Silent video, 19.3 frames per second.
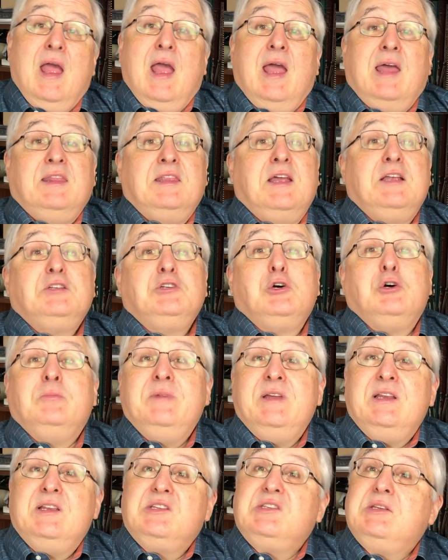and they told
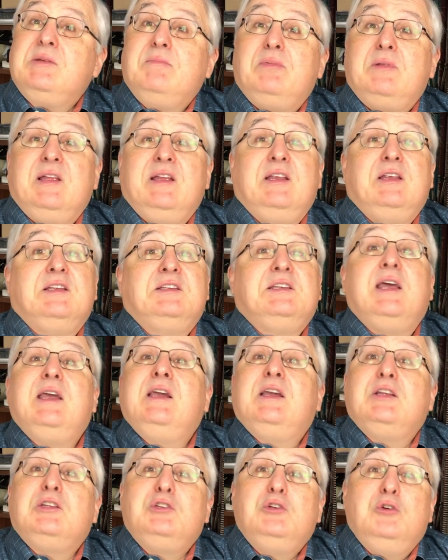me to simply to
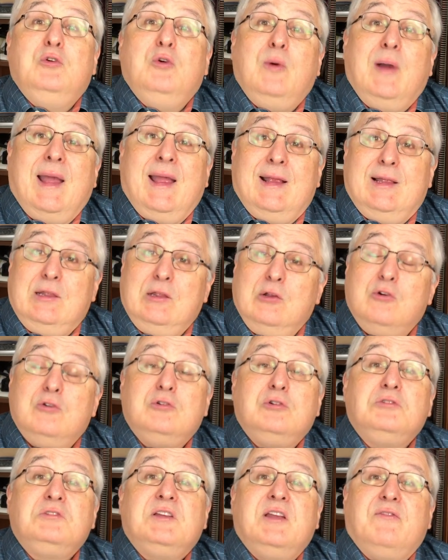take it to a
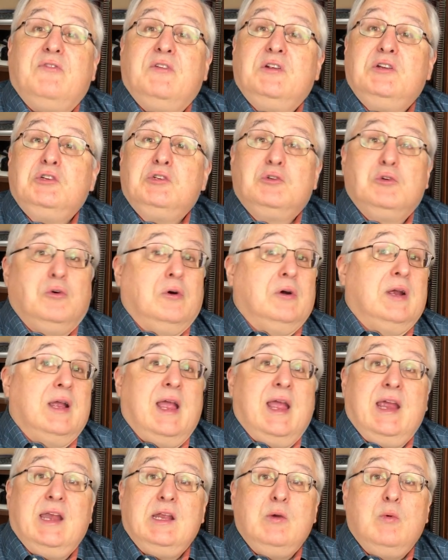local Tiffany store,
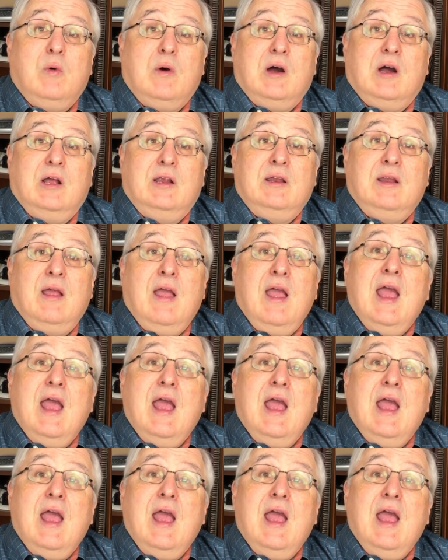anyone,